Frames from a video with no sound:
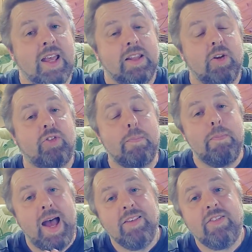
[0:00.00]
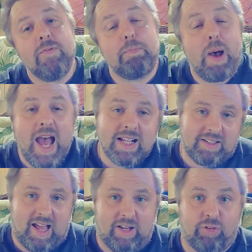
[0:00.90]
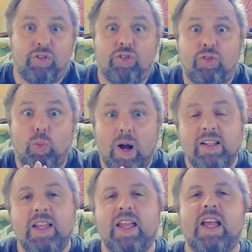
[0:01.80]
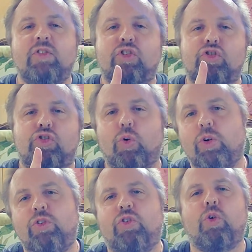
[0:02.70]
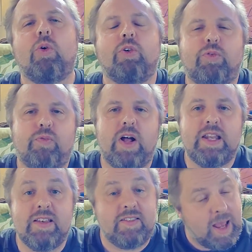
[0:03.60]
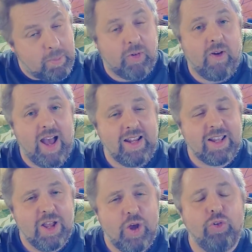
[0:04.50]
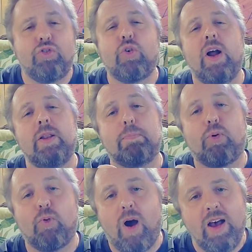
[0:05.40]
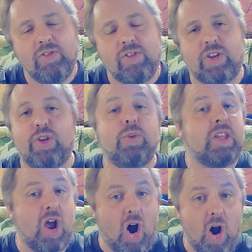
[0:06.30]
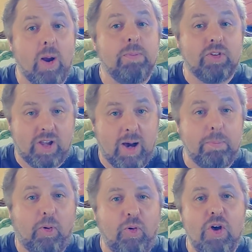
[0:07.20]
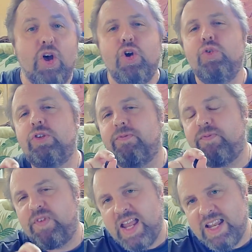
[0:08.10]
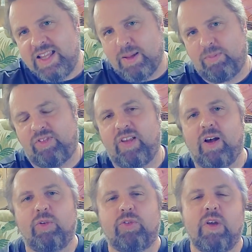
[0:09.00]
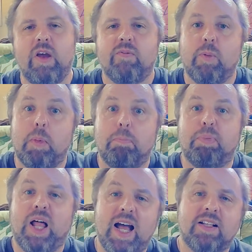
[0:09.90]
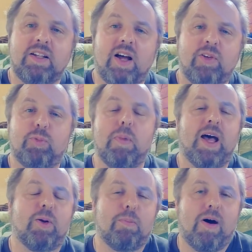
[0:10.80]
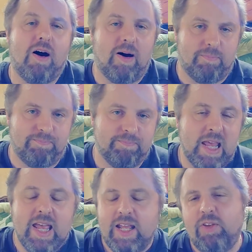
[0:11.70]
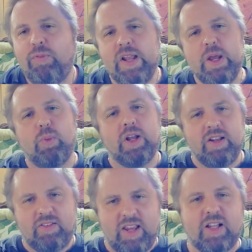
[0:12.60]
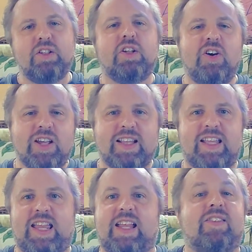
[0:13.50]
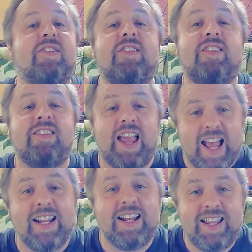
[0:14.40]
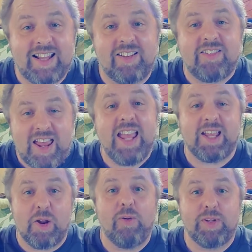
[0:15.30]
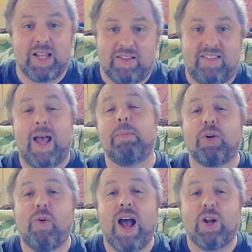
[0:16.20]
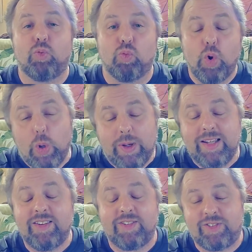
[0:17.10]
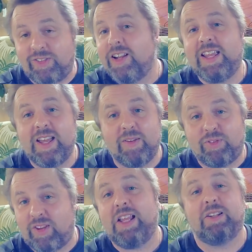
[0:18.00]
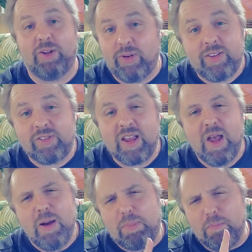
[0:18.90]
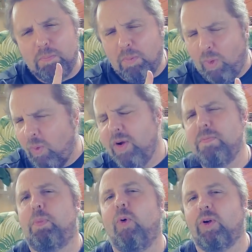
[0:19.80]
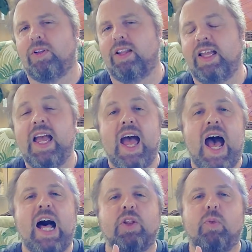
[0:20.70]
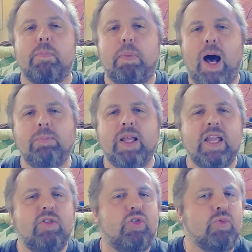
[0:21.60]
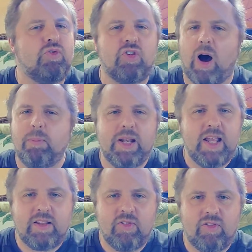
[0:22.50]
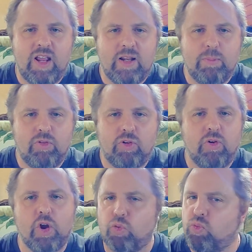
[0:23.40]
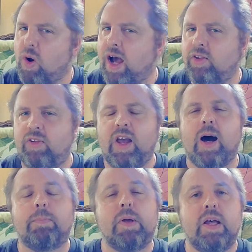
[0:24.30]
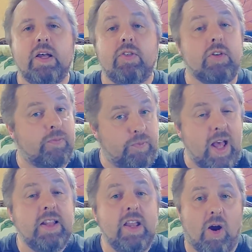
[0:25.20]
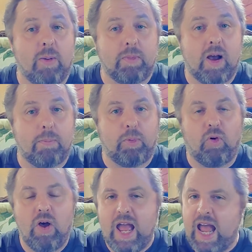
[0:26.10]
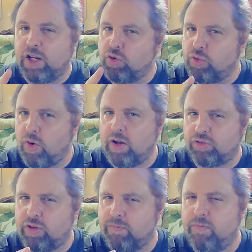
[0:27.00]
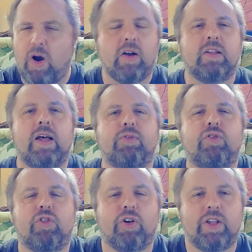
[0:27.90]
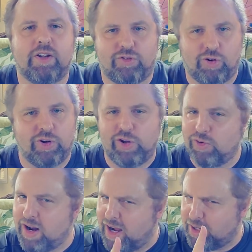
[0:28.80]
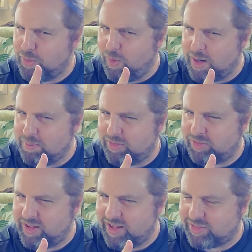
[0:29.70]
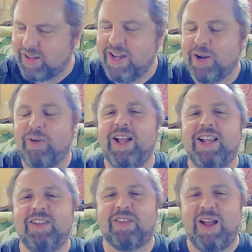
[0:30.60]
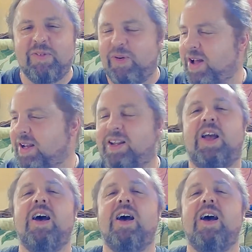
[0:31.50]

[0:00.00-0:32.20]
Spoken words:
There's a massive backlash swelling against a George Soros-funded Democrat who's trying to prosecute the armed couple who defended themselves from a Black Lives Matter mob. In this video, we're going to take a look at the insanity that's taken over the Democrat-ruined city of St. Louis, but more importantly, how the Republicans who dominate the state of Missouri are rising up to defend the armed couple and crush the far-left circuit attorney. You're not going to want to miss this. Greetings, everyone.